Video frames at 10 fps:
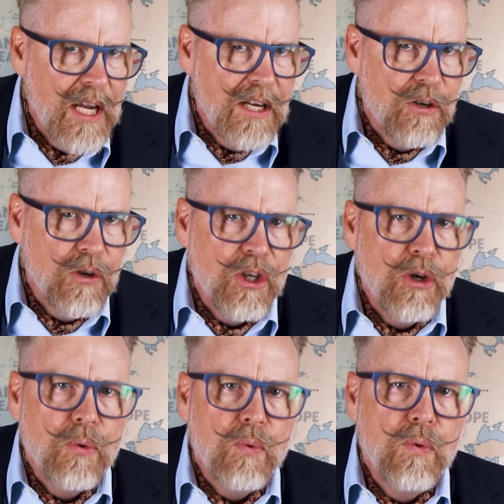into
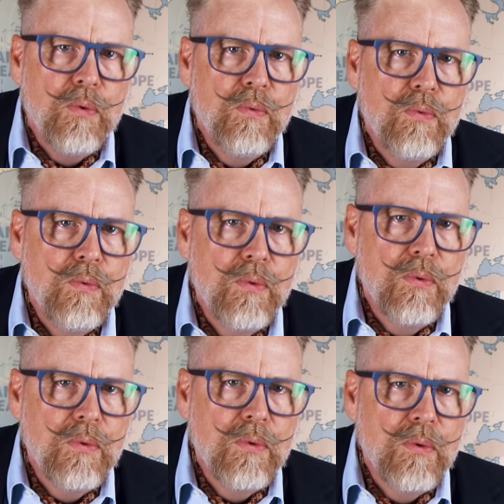you.
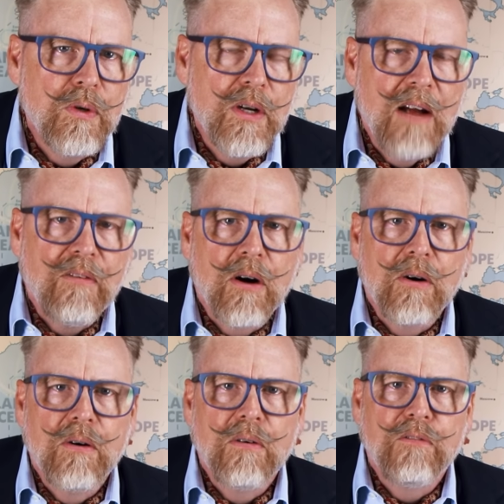
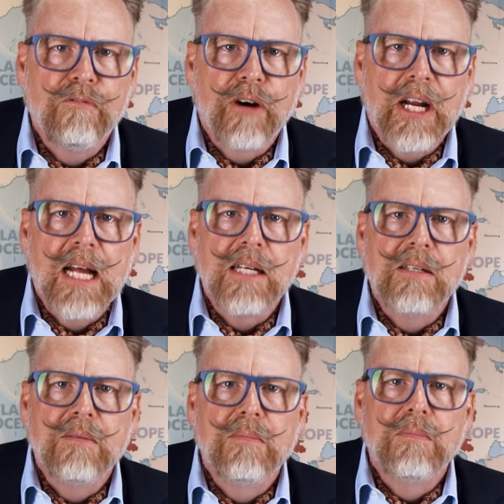Never forget.